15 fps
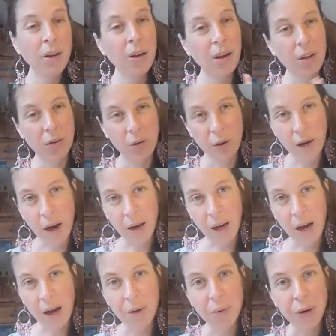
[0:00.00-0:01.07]
And so I, I
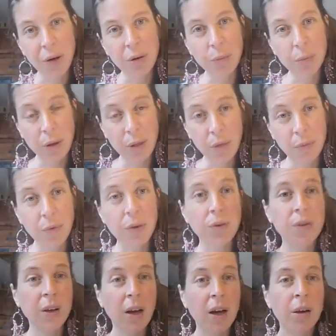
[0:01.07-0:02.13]
carried on with voice
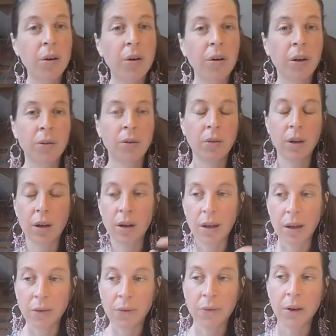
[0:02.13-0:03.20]
dialogue and, and
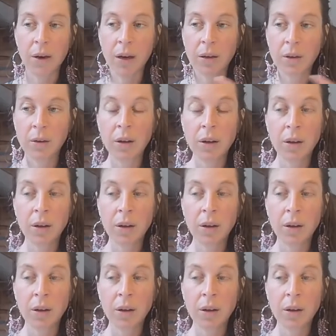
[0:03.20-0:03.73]
like find